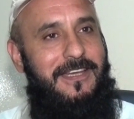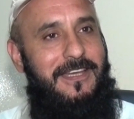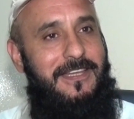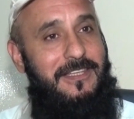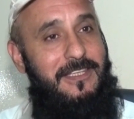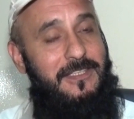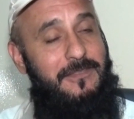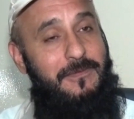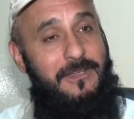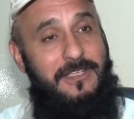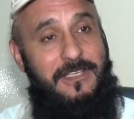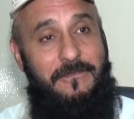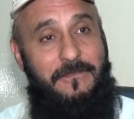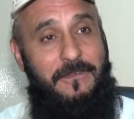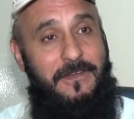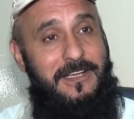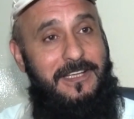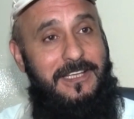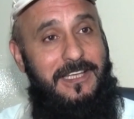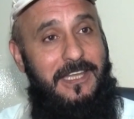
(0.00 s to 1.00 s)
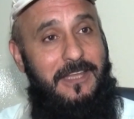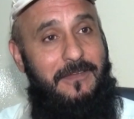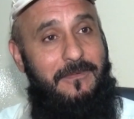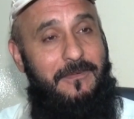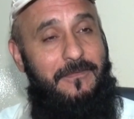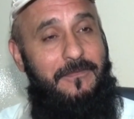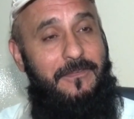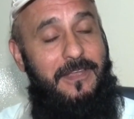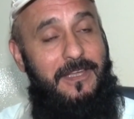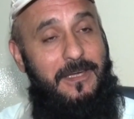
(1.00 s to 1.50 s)
and this will definitely have
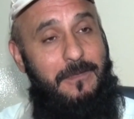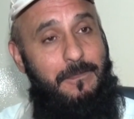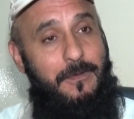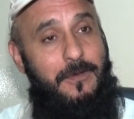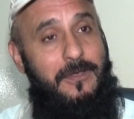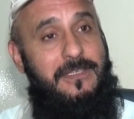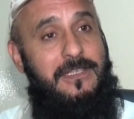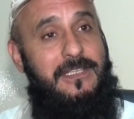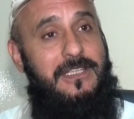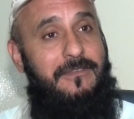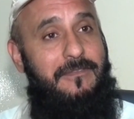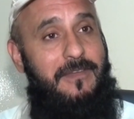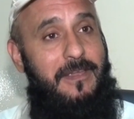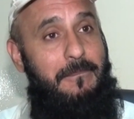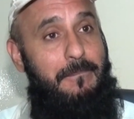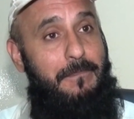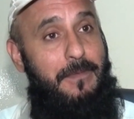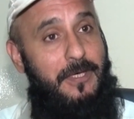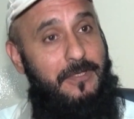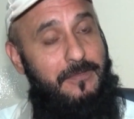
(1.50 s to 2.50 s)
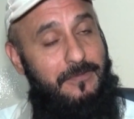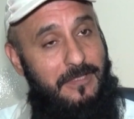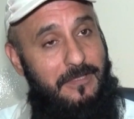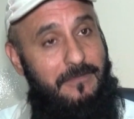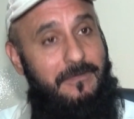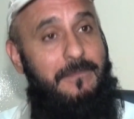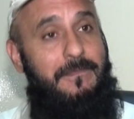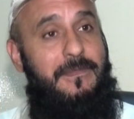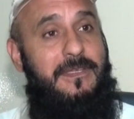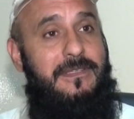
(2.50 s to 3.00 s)
a very positive impact on
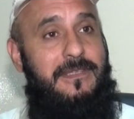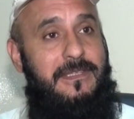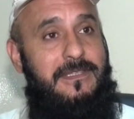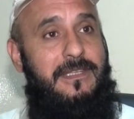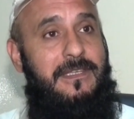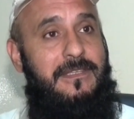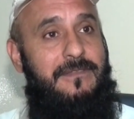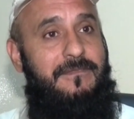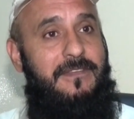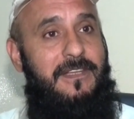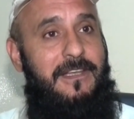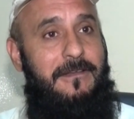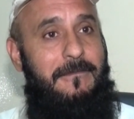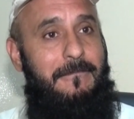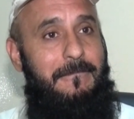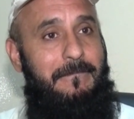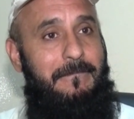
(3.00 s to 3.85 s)
our business as well.